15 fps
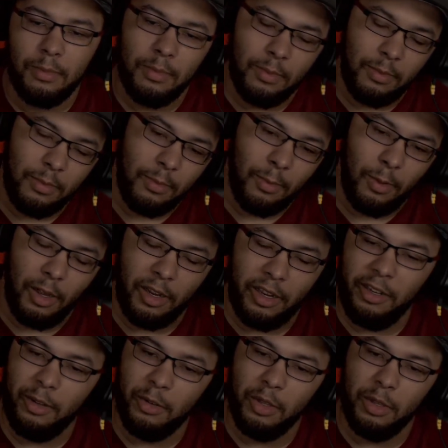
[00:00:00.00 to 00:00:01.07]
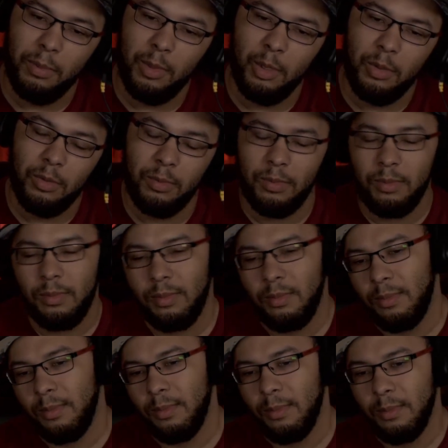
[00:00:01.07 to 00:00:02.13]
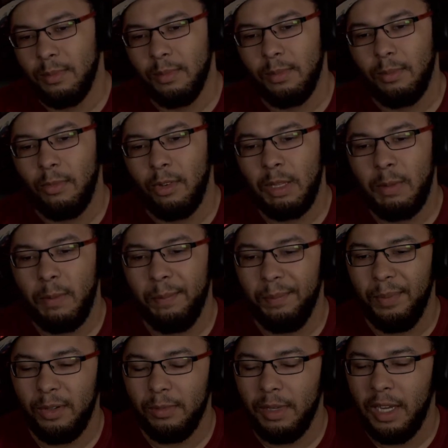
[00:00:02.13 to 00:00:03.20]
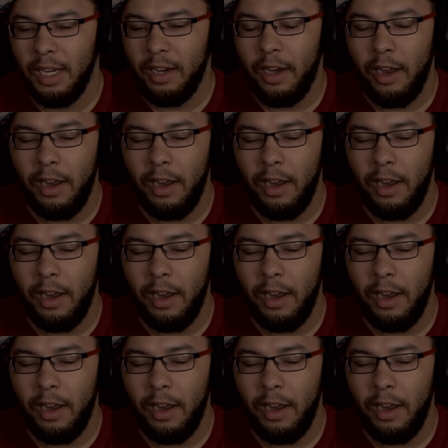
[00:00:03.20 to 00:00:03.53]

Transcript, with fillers: Walking on the moon. What type of book? Hi.